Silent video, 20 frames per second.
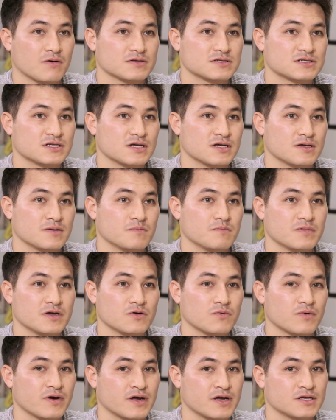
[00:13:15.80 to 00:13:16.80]
would say
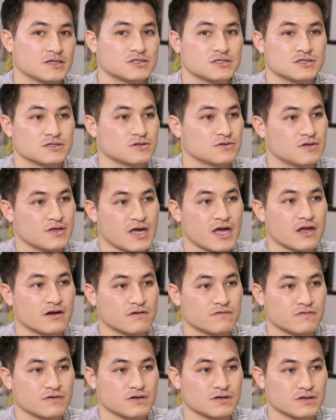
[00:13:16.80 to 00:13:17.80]
midway to the
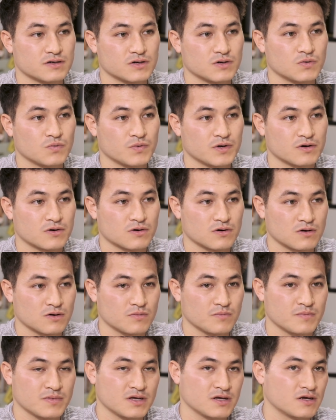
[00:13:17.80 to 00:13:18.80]
end of it,
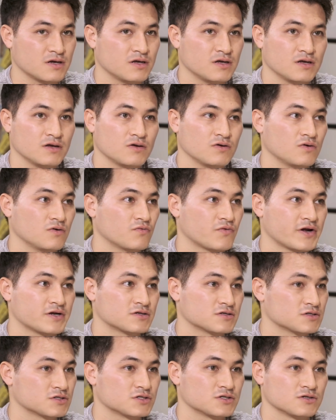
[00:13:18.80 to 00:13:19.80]
me,
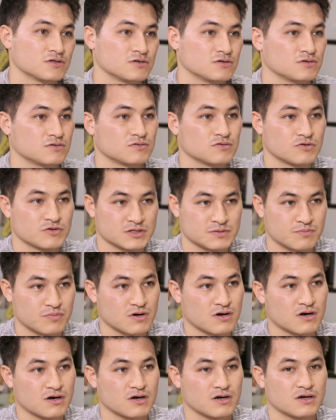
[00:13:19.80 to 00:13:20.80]
Rachel and June, Chris
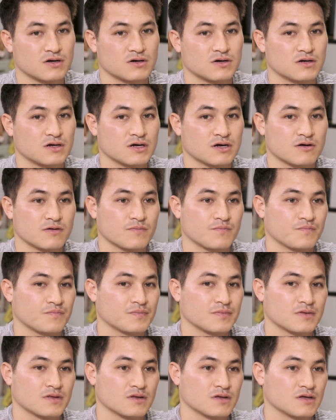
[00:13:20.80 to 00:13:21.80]
Broad,
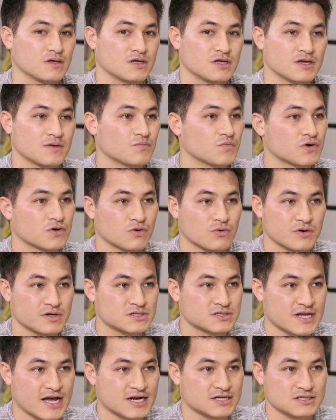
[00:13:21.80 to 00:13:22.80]
Kim. We were
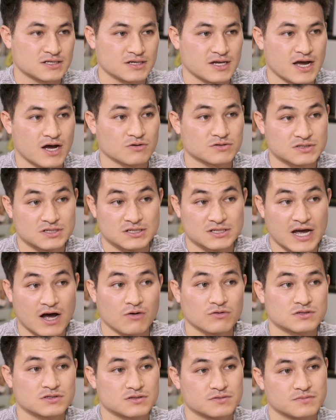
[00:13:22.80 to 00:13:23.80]
always actually. I
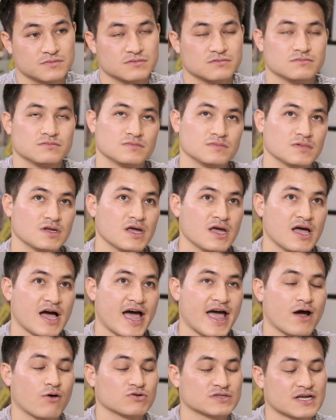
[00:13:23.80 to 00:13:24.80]

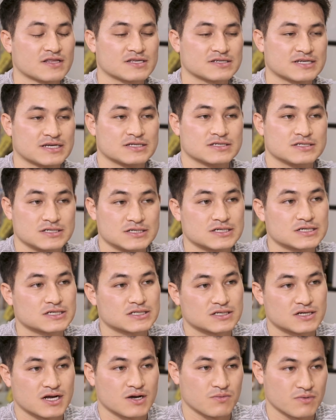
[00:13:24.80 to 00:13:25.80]
always had this idea
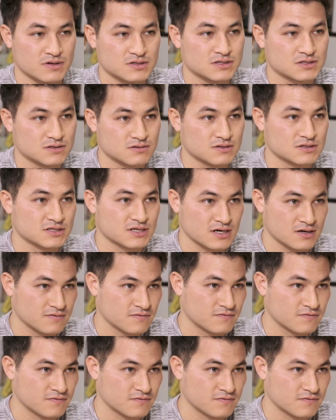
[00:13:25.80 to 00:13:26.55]
that I wanted to do this kind